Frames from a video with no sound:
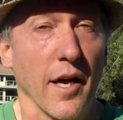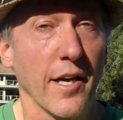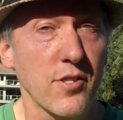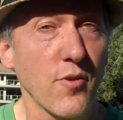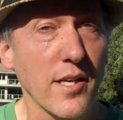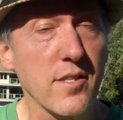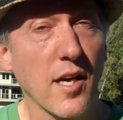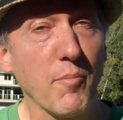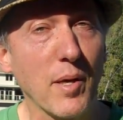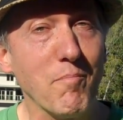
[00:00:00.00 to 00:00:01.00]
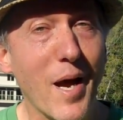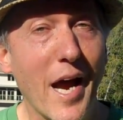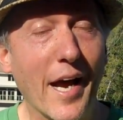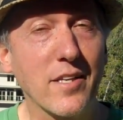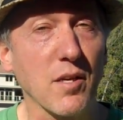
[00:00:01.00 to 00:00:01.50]
history is going to be
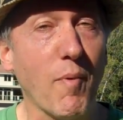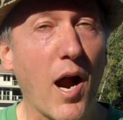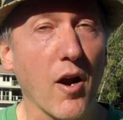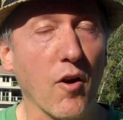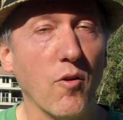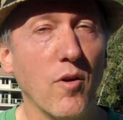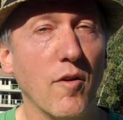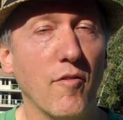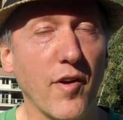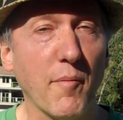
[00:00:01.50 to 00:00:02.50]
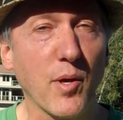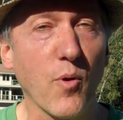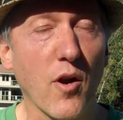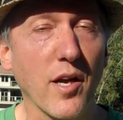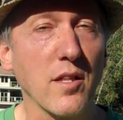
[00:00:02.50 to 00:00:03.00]
made tomorrow,
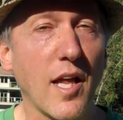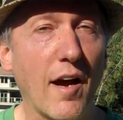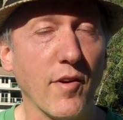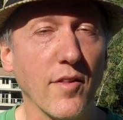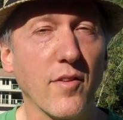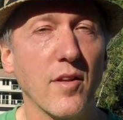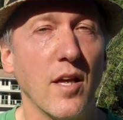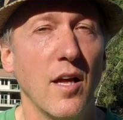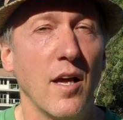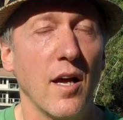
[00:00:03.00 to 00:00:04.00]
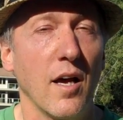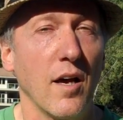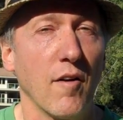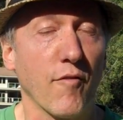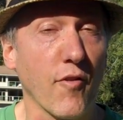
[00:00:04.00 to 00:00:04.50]
February 11th,
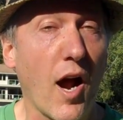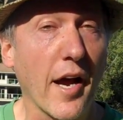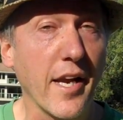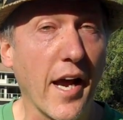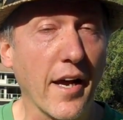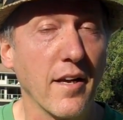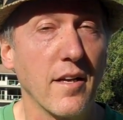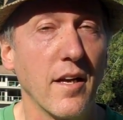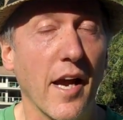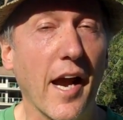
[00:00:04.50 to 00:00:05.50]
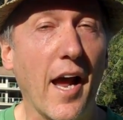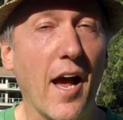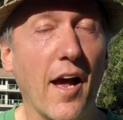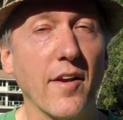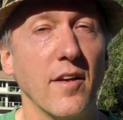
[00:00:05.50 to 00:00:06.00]
Friday
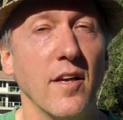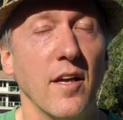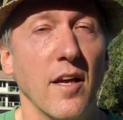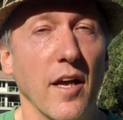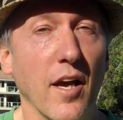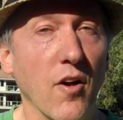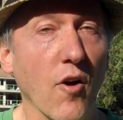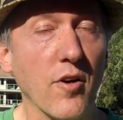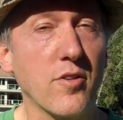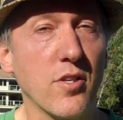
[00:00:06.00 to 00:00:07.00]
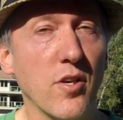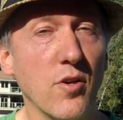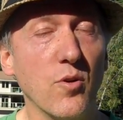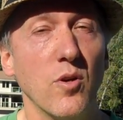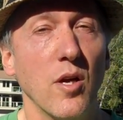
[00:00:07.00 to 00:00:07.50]
and in order
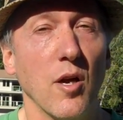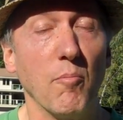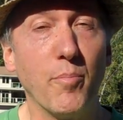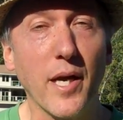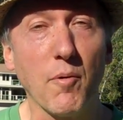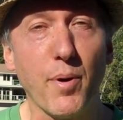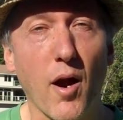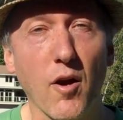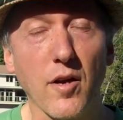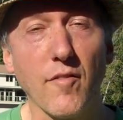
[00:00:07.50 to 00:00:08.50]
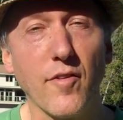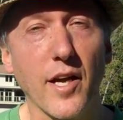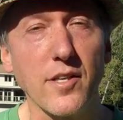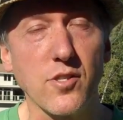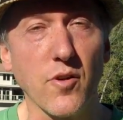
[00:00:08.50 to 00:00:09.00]
to be a part of
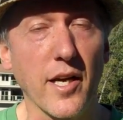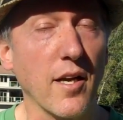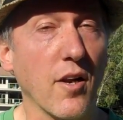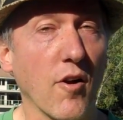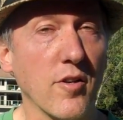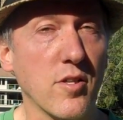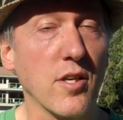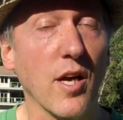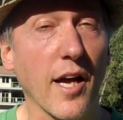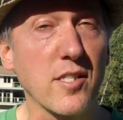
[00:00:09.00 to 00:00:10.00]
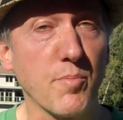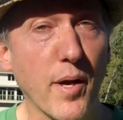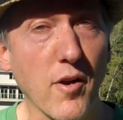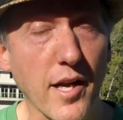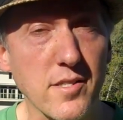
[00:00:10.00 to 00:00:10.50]
history, in order to
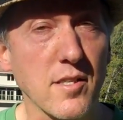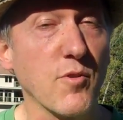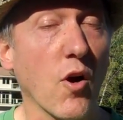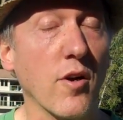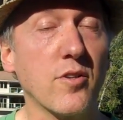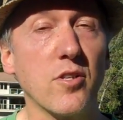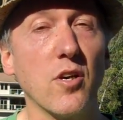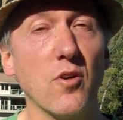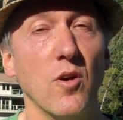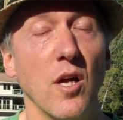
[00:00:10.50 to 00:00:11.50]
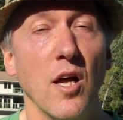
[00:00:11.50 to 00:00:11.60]
experience, in order to